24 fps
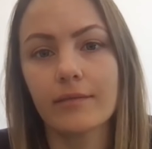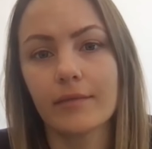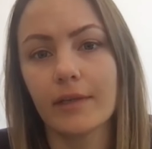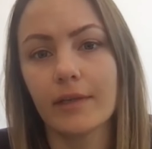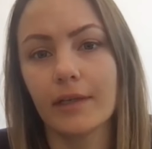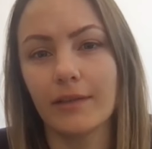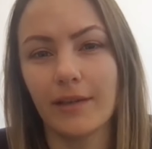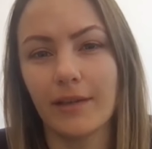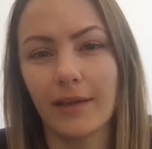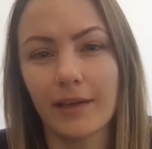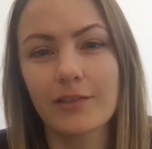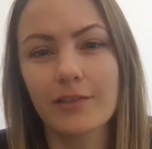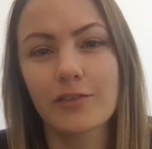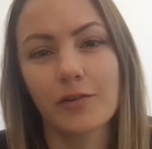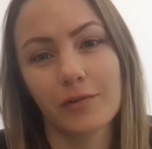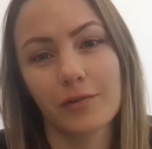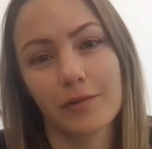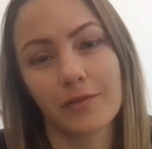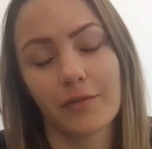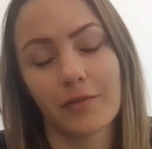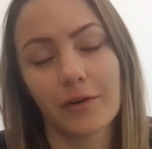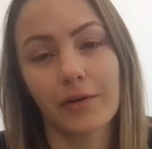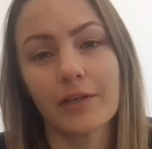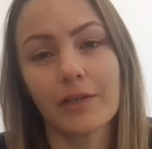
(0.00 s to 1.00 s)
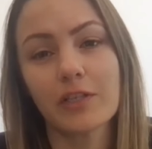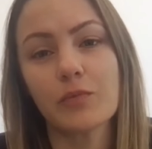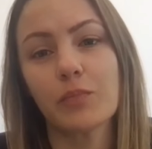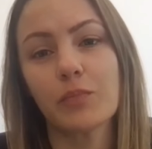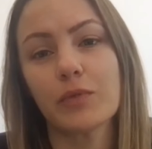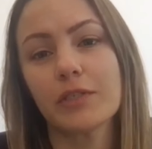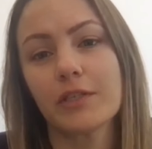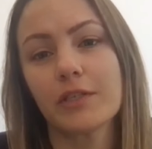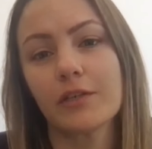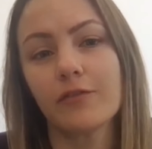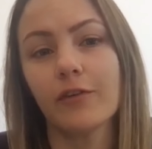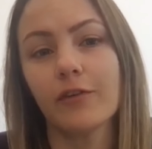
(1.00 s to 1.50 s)
it takes on a very
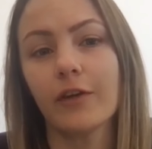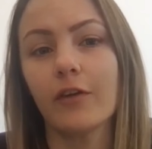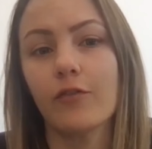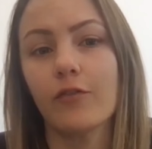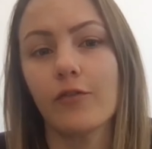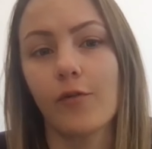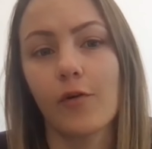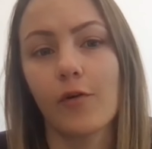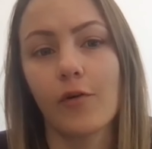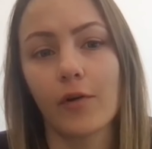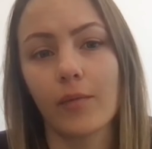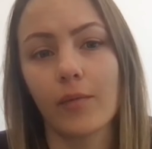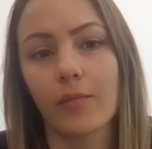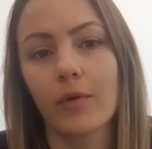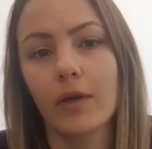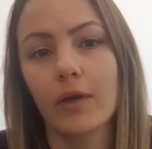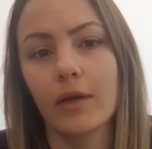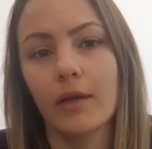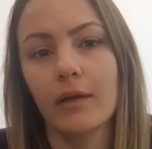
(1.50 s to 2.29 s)
specific form.